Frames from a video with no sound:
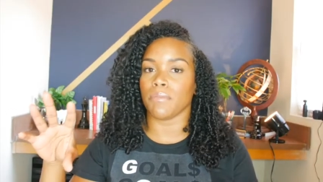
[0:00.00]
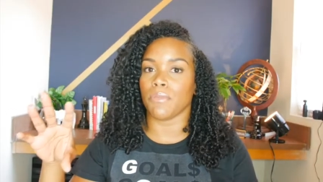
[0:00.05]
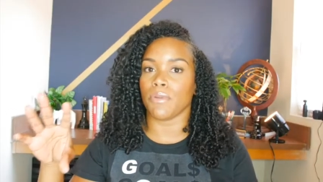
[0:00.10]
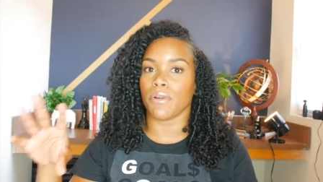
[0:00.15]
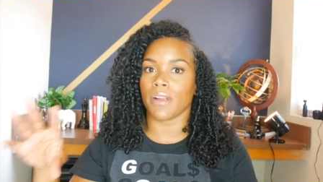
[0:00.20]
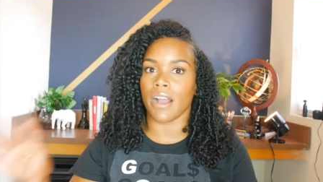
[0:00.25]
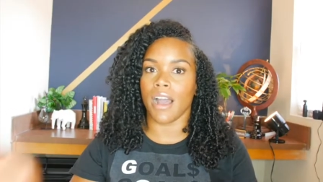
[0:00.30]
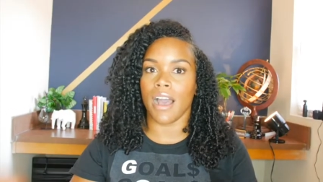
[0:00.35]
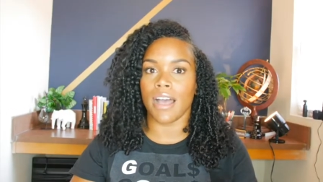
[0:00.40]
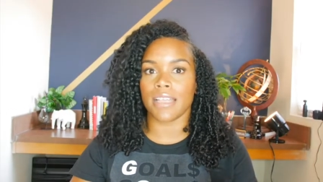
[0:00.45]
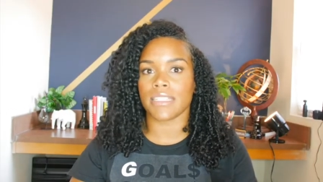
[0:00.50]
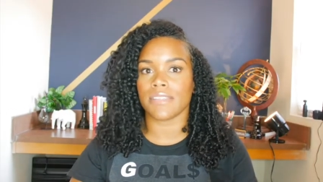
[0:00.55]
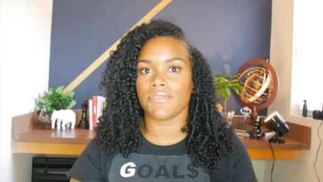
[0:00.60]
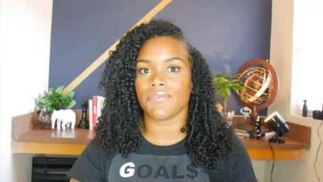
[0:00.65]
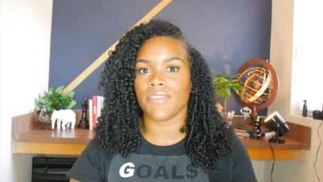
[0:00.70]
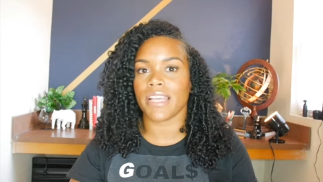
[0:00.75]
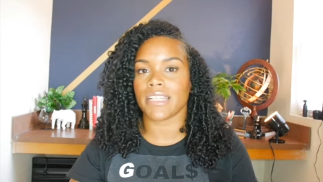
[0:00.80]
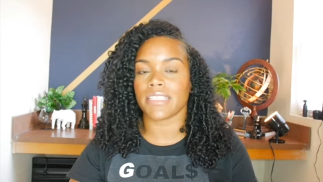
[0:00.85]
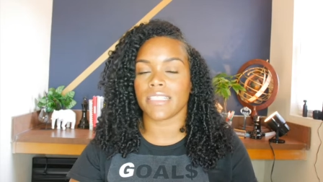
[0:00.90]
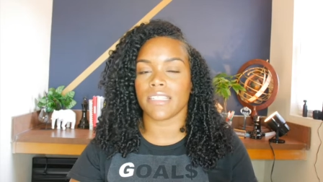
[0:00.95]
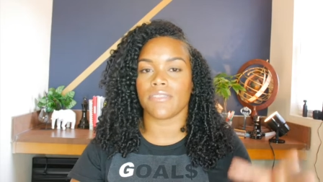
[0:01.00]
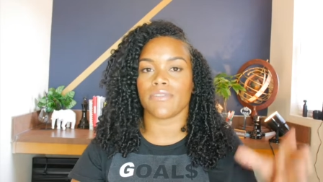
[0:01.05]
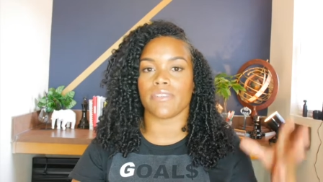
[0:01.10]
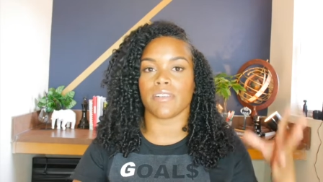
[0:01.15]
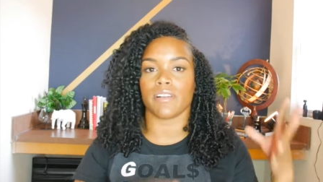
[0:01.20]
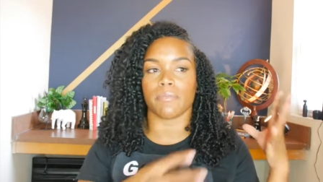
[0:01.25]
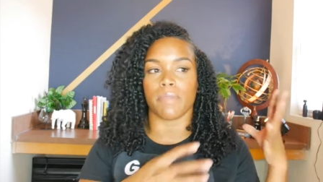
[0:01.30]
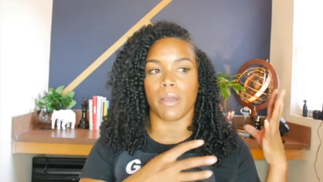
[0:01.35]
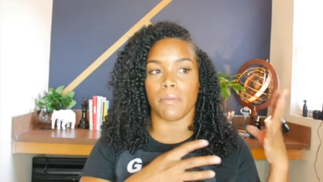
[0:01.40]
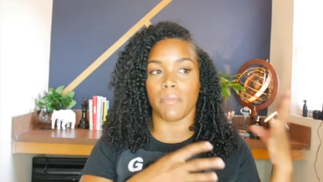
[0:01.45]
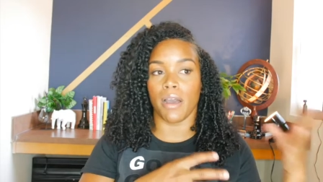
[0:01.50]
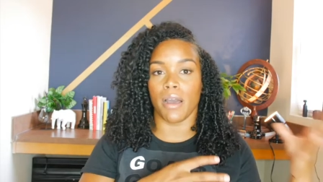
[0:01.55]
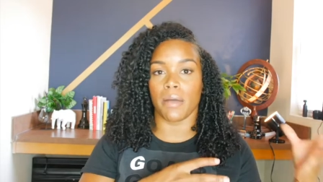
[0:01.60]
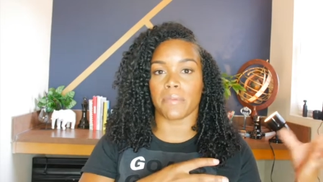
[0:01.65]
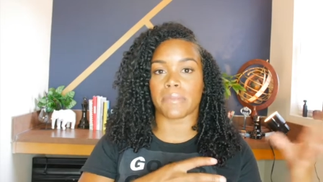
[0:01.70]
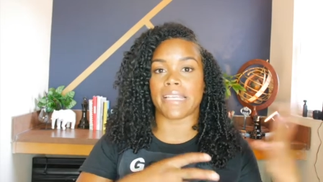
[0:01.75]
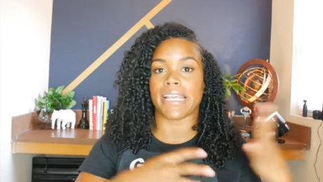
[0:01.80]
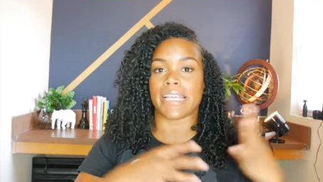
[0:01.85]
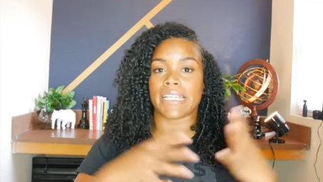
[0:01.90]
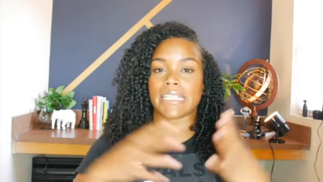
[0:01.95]
more cost effective for my mom
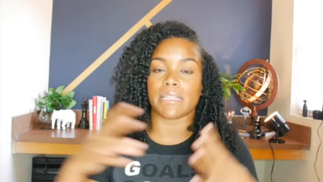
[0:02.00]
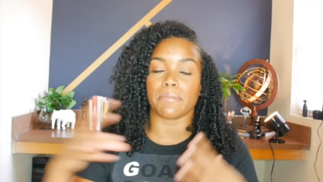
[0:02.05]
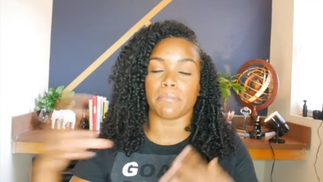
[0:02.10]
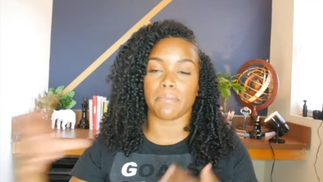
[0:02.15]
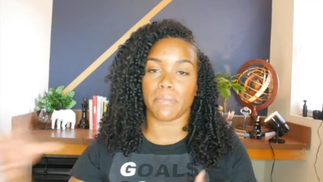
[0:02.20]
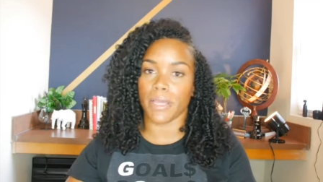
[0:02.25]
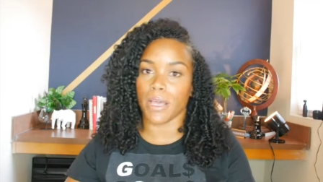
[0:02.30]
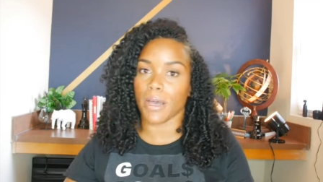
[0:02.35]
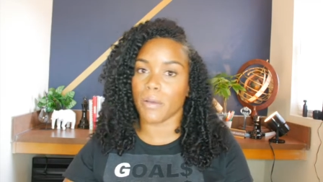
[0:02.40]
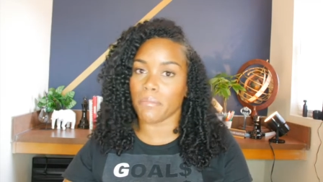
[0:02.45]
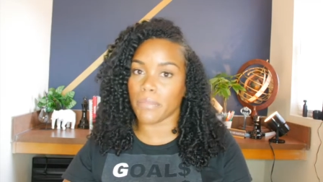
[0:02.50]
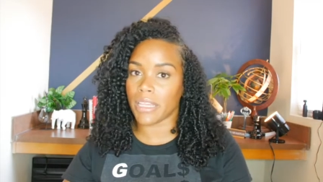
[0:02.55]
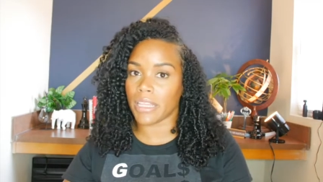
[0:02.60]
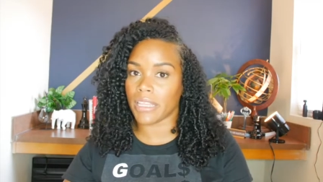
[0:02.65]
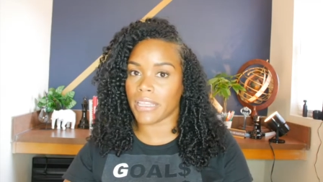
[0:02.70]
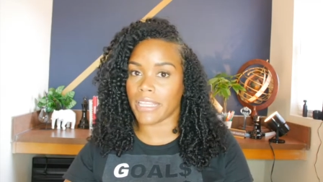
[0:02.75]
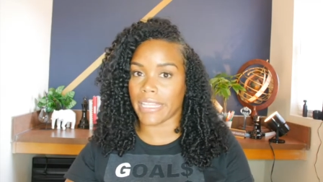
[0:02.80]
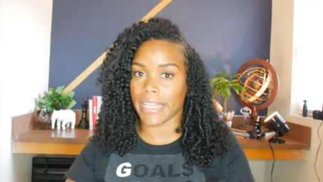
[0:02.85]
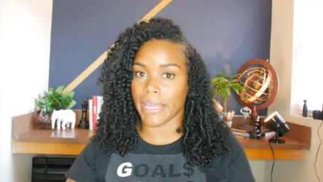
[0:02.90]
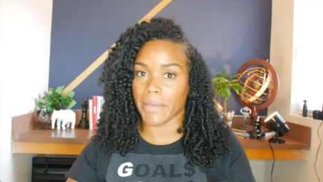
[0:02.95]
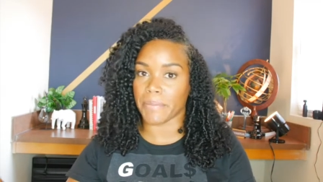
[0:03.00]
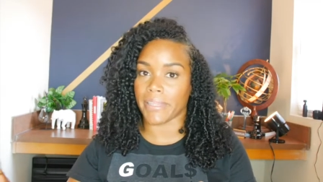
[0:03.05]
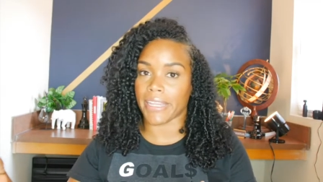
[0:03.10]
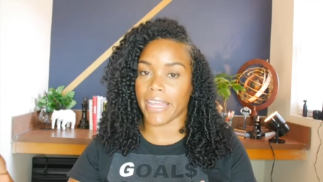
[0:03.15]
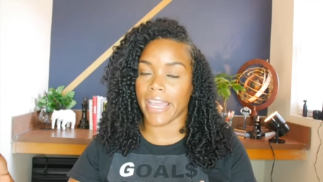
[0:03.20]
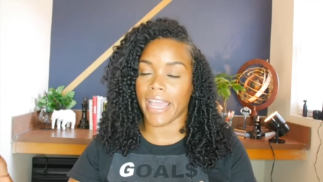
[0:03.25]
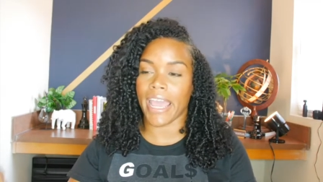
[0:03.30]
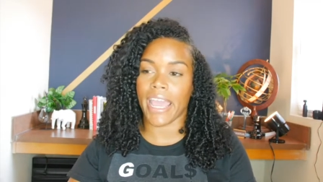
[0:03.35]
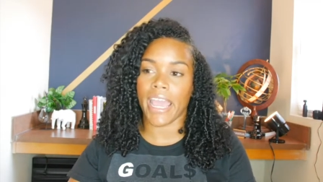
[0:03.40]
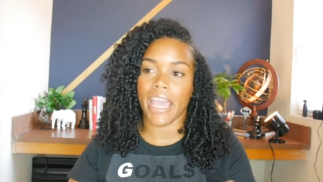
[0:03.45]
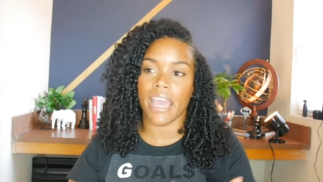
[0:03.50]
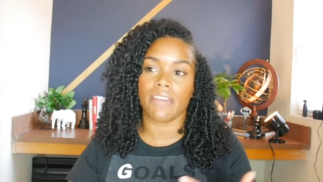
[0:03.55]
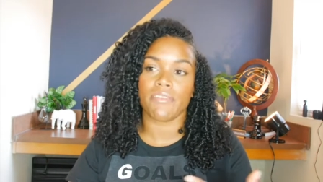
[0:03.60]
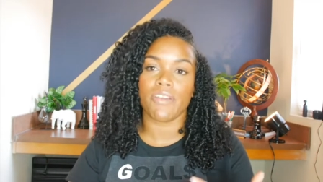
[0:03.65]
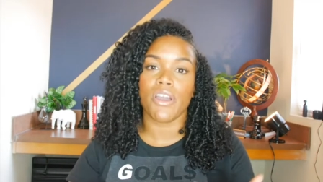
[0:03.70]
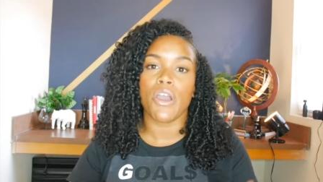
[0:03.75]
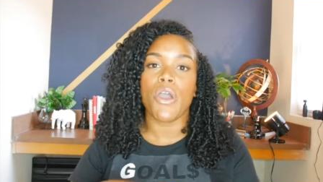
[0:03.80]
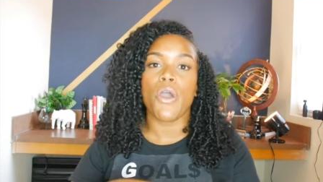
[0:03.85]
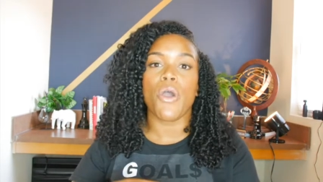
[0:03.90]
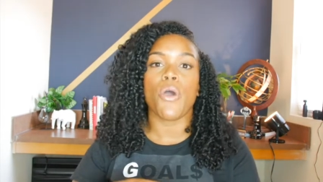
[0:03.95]
to actually mail me the lamp that I have
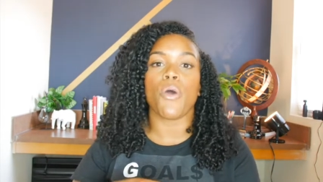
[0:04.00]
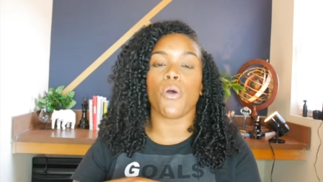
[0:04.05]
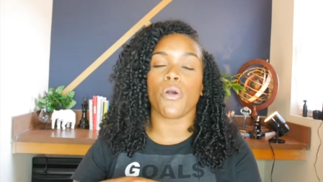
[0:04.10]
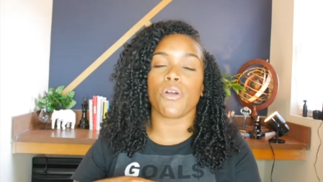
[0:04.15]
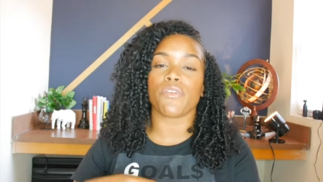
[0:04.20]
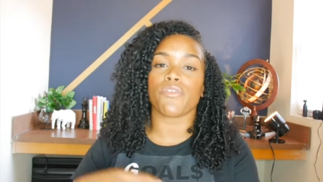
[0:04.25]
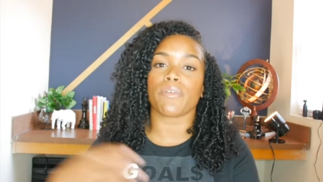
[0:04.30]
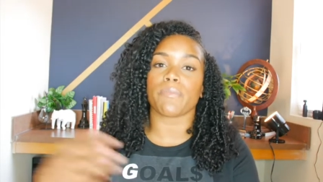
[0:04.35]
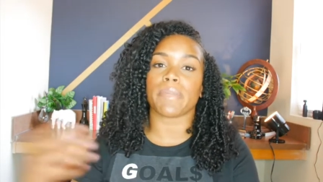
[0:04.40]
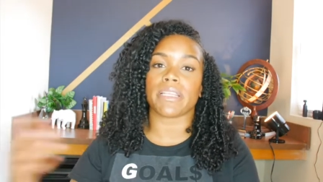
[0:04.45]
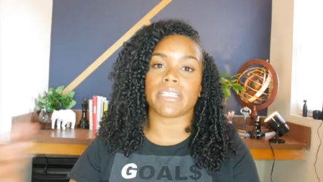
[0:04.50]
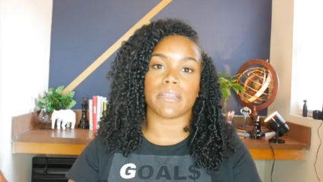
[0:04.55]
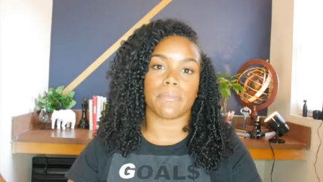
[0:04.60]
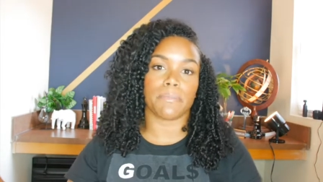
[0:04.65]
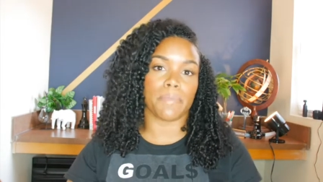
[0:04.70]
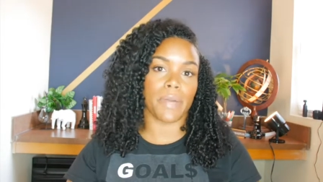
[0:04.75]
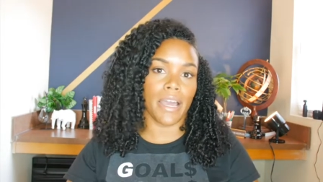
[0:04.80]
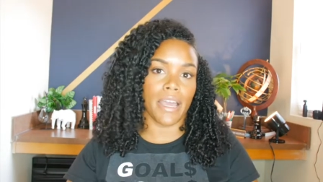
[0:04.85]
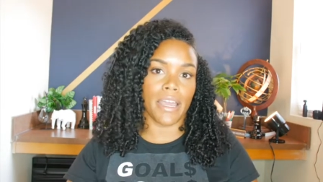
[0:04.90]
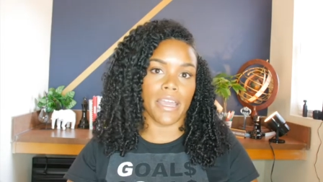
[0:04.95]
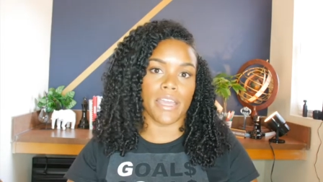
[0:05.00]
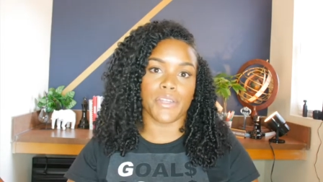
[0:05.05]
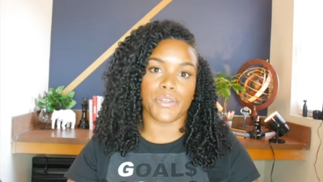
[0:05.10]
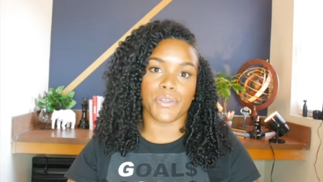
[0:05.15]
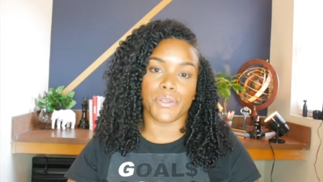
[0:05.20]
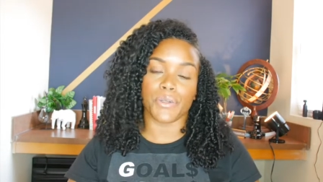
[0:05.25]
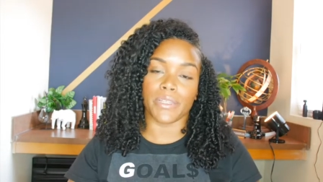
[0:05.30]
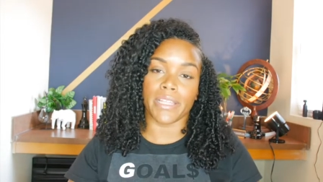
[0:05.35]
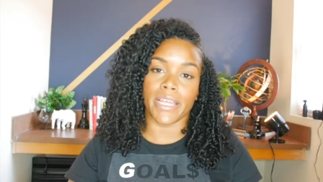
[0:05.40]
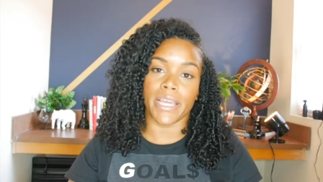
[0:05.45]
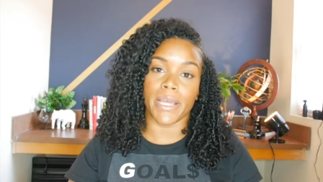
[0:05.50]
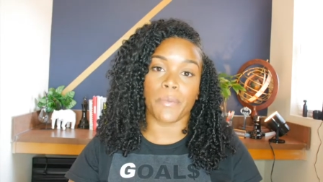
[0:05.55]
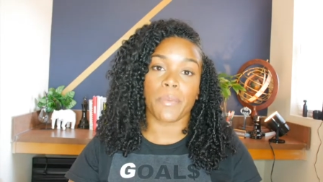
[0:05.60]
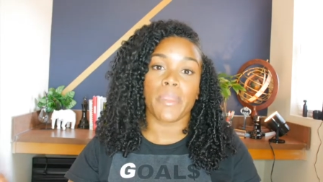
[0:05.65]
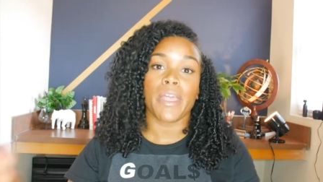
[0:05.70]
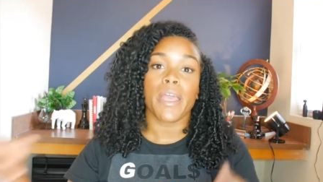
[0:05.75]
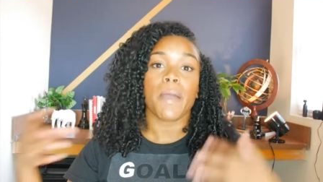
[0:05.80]
or for me to buy a new lamp.